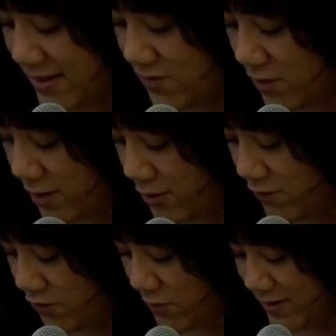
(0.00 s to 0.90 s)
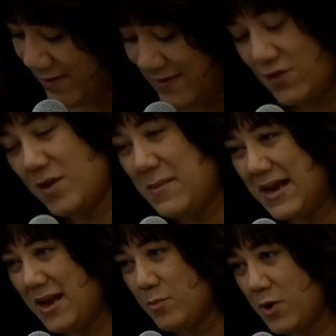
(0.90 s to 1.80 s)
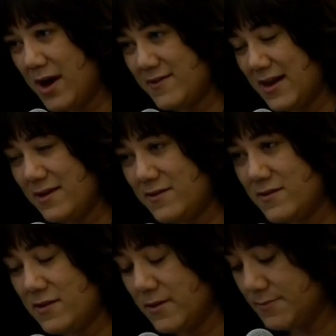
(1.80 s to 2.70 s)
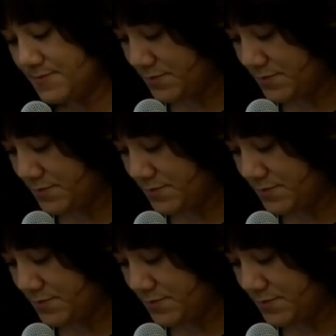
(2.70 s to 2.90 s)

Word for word: This closed door decision making process,